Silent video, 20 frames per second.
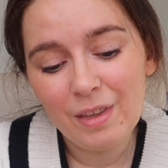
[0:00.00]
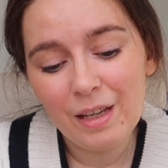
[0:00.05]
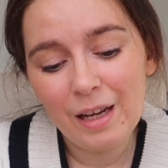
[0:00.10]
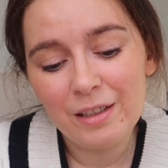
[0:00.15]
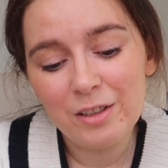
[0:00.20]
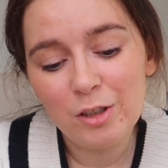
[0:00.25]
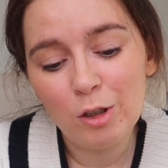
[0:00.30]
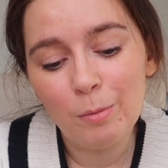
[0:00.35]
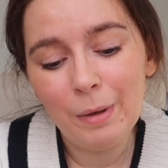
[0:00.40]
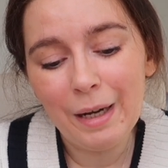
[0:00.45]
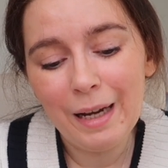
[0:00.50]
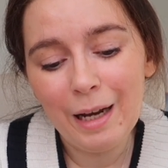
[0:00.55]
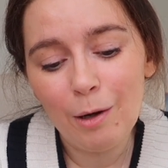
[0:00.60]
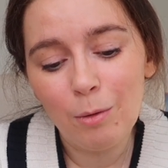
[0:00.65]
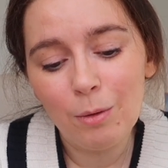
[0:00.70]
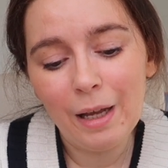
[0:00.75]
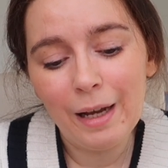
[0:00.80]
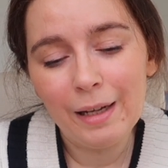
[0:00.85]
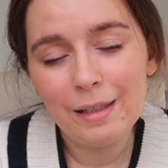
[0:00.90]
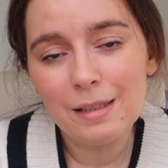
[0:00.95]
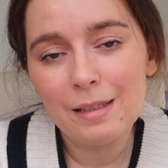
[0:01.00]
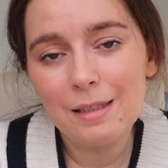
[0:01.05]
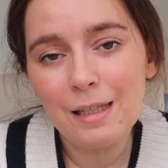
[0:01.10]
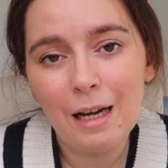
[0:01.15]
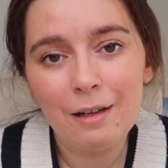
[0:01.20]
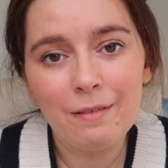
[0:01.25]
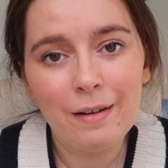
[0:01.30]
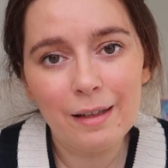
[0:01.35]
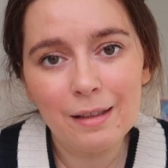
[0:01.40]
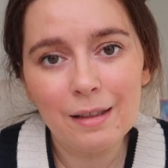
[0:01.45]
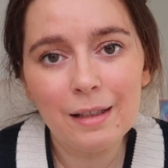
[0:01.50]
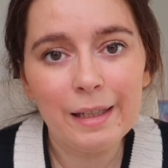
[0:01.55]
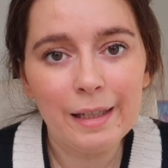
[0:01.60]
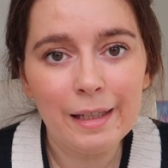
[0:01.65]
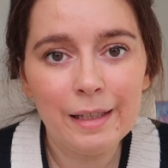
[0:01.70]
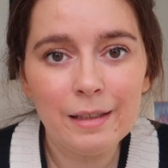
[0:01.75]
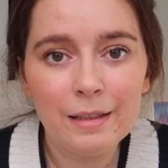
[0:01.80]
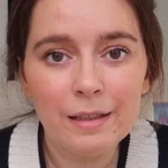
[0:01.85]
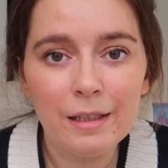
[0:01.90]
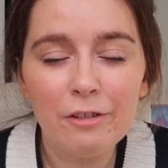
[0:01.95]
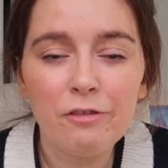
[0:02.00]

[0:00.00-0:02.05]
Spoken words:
and do my outlines directly in